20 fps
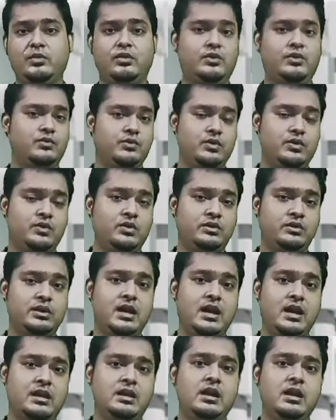because we know
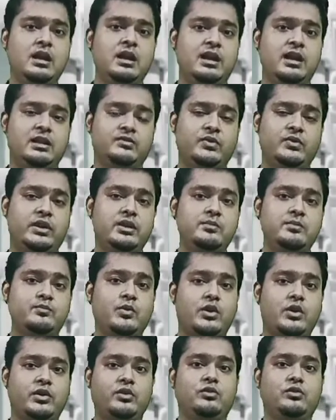that it is very
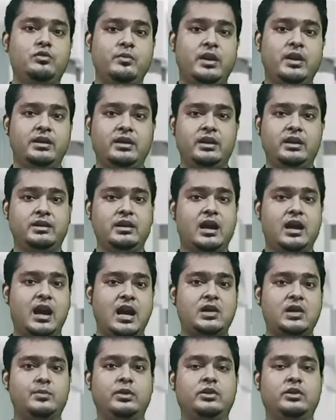important to maintain the
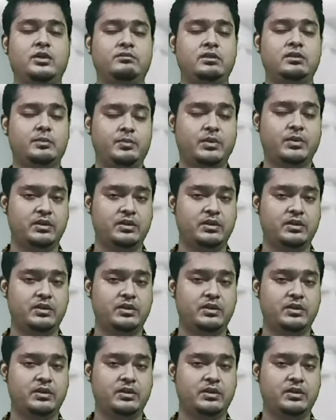heartbeat of the